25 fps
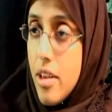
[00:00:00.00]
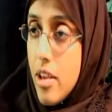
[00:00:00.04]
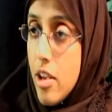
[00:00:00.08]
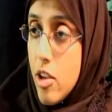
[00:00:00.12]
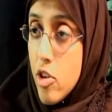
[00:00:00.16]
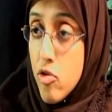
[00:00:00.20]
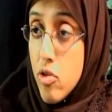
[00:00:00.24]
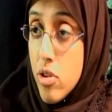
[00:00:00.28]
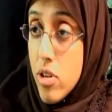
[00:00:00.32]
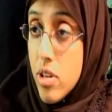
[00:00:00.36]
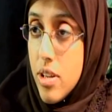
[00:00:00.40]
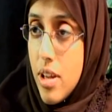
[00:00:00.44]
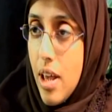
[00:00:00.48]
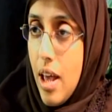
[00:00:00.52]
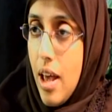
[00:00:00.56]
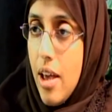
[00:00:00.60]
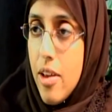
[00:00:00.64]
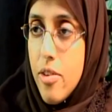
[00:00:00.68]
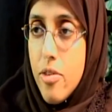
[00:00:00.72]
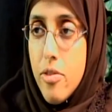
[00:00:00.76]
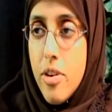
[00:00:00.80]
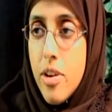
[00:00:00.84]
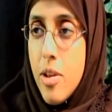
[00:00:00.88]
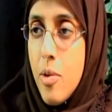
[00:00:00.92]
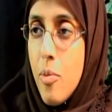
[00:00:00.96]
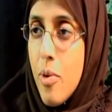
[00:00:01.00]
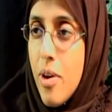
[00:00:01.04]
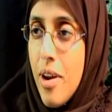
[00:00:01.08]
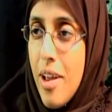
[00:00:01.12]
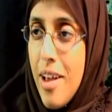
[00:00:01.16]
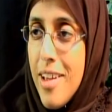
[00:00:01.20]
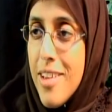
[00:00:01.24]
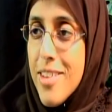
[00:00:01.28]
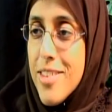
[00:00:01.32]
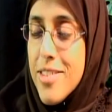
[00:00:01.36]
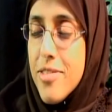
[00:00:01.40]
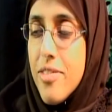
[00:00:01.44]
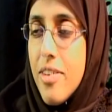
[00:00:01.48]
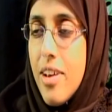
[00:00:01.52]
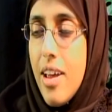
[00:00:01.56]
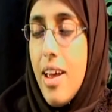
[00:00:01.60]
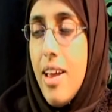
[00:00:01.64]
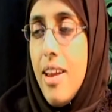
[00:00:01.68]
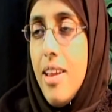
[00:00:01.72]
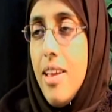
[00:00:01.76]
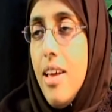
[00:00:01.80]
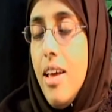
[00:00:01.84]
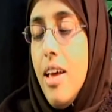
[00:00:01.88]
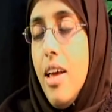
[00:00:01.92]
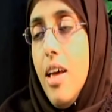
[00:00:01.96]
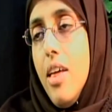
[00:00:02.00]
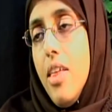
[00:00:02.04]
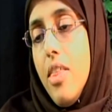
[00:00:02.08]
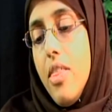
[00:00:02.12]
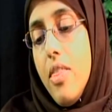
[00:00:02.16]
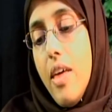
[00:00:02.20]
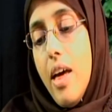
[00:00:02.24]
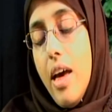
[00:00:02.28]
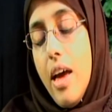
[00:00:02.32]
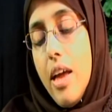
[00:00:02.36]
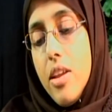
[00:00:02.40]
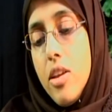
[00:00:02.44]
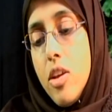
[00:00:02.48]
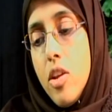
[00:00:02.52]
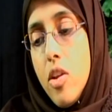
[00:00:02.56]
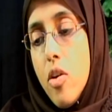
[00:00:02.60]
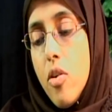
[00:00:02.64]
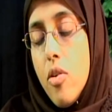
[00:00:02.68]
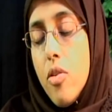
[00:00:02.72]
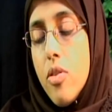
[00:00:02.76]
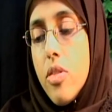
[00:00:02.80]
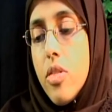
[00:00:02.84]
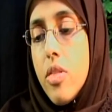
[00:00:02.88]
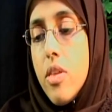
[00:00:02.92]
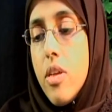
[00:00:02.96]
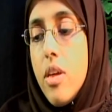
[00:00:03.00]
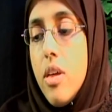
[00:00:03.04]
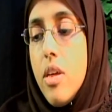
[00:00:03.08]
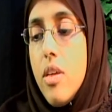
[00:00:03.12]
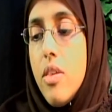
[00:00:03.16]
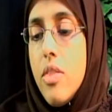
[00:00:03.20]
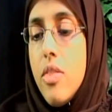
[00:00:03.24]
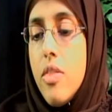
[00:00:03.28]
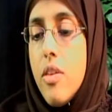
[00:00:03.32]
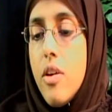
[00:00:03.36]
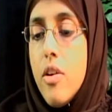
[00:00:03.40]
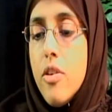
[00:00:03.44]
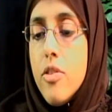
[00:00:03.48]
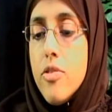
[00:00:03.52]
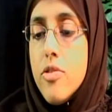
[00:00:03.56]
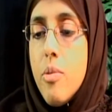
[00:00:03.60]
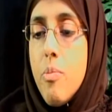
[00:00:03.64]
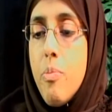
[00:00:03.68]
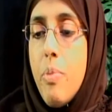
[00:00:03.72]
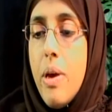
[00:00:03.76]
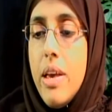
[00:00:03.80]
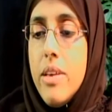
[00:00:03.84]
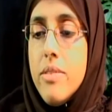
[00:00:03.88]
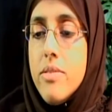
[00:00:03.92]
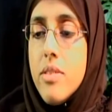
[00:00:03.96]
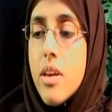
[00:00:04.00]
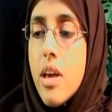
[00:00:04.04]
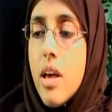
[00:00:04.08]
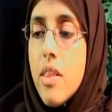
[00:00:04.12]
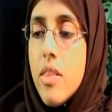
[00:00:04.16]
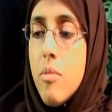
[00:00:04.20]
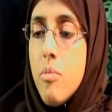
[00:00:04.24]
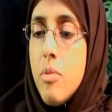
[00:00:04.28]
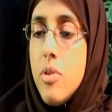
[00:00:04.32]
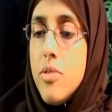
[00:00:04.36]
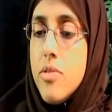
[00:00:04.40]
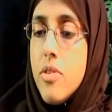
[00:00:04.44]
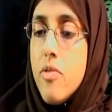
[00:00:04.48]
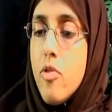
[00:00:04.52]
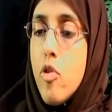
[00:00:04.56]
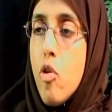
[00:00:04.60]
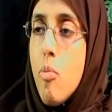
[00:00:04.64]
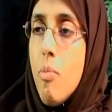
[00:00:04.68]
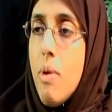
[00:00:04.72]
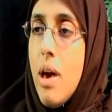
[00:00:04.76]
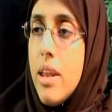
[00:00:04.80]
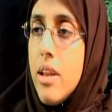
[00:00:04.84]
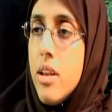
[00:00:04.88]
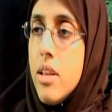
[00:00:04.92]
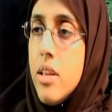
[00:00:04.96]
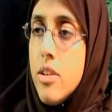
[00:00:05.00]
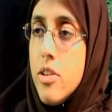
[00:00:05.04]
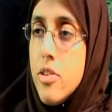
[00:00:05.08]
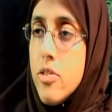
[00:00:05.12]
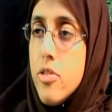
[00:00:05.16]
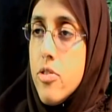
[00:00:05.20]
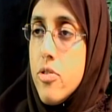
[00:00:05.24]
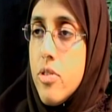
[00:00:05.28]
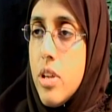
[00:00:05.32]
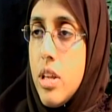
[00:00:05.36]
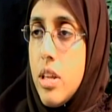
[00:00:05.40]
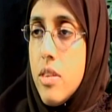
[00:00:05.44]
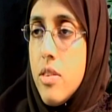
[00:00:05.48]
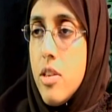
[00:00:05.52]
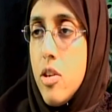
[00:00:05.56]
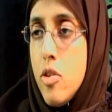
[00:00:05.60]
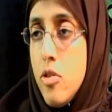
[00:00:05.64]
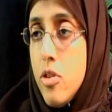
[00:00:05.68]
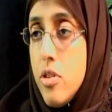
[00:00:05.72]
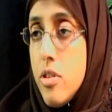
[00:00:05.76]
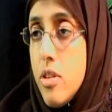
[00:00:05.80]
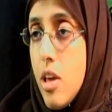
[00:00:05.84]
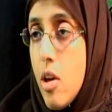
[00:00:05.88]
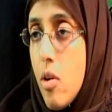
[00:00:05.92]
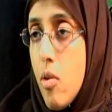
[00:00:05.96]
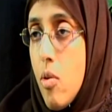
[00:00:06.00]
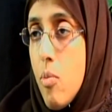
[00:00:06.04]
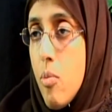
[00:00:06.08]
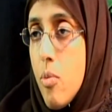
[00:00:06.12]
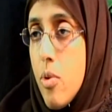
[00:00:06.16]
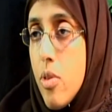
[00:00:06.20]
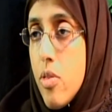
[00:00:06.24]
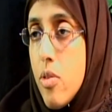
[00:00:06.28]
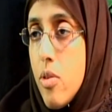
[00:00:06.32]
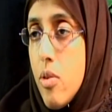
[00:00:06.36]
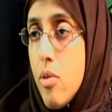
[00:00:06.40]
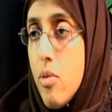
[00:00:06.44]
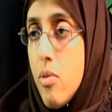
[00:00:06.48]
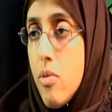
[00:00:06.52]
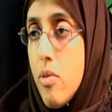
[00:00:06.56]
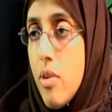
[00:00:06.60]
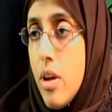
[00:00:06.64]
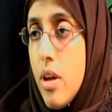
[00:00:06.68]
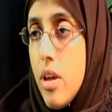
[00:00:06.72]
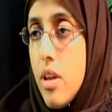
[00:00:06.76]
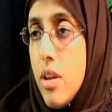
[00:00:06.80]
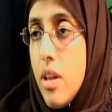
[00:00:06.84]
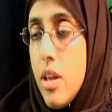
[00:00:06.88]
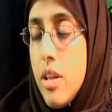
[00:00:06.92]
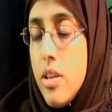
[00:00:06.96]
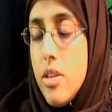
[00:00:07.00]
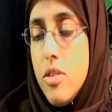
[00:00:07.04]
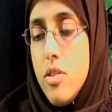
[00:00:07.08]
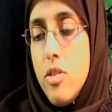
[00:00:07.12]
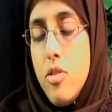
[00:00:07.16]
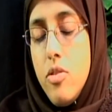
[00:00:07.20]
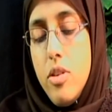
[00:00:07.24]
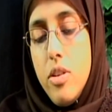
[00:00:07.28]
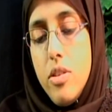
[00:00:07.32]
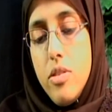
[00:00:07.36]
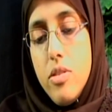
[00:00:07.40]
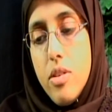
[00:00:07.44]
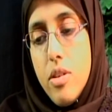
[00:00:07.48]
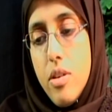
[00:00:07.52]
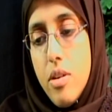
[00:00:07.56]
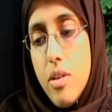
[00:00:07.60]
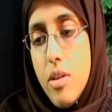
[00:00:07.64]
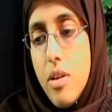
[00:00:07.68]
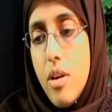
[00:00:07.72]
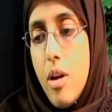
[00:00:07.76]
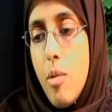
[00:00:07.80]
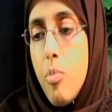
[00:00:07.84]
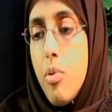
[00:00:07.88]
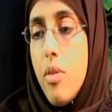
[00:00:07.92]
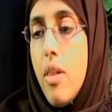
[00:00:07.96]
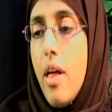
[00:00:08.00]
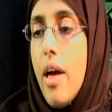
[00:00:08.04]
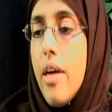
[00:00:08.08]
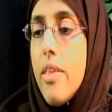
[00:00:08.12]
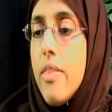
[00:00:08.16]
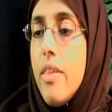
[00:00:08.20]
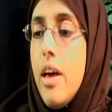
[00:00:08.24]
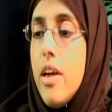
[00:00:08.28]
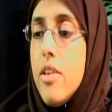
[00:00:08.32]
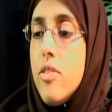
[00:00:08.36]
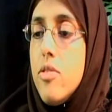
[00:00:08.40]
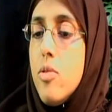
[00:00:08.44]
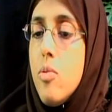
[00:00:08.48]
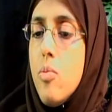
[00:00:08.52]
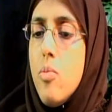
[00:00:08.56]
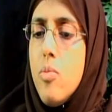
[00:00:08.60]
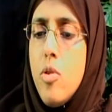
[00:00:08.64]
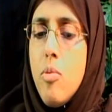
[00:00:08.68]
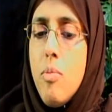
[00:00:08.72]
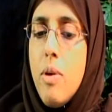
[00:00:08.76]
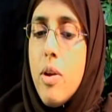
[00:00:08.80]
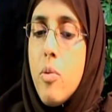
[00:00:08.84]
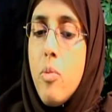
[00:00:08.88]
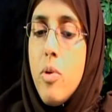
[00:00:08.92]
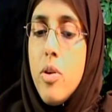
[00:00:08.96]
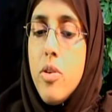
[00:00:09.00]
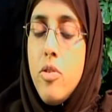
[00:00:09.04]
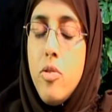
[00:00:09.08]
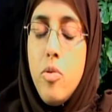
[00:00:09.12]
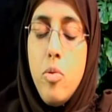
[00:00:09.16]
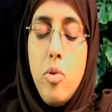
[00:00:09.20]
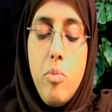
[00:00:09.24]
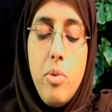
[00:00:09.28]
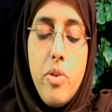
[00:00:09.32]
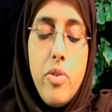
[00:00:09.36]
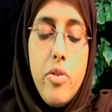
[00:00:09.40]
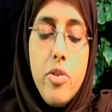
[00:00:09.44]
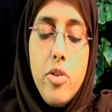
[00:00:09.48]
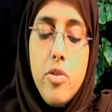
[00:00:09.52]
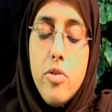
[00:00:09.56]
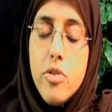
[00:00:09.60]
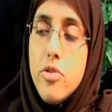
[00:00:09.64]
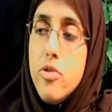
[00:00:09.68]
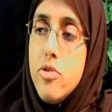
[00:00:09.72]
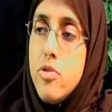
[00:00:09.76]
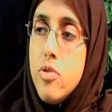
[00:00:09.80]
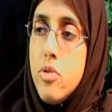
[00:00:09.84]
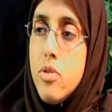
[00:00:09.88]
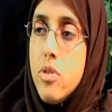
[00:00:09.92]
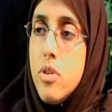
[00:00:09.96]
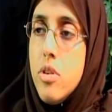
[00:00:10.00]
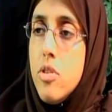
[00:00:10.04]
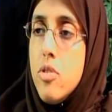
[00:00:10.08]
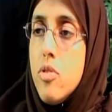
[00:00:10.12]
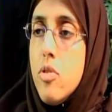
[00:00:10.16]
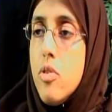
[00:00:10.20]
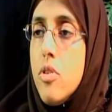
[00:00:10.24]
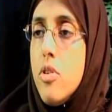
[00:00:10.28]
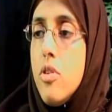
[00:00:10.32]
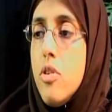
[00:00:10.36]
in Trinidad mm-hmm. or anywhere else, right? That, yeah. you know, there's a basic element of humanity and understanding that you need to take home with you, right? And you need to apply that to no matter what you're doing, whether you're a student or